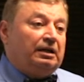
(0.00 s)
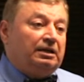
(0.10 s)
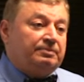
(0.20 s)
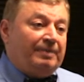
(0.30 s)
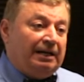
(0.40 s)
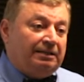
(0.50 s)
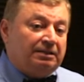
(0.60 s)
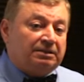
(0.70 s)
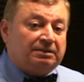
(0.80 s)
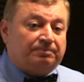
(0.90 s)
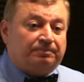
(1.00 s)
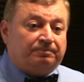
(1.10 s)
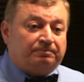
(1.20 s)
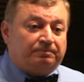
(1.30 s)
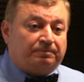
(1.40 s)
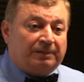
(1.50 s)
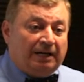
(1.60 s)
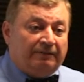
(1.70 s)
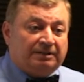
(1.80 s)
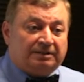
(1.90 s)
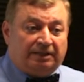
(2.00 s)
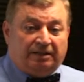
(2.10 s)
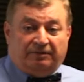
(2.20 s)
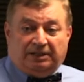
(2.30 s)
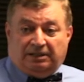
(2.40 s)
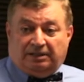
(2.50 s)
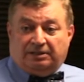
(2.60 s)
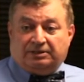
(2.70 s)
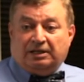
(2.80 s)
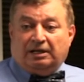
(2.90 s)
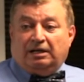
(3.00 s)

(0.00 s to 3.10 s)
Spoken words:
as bad as private slavery is,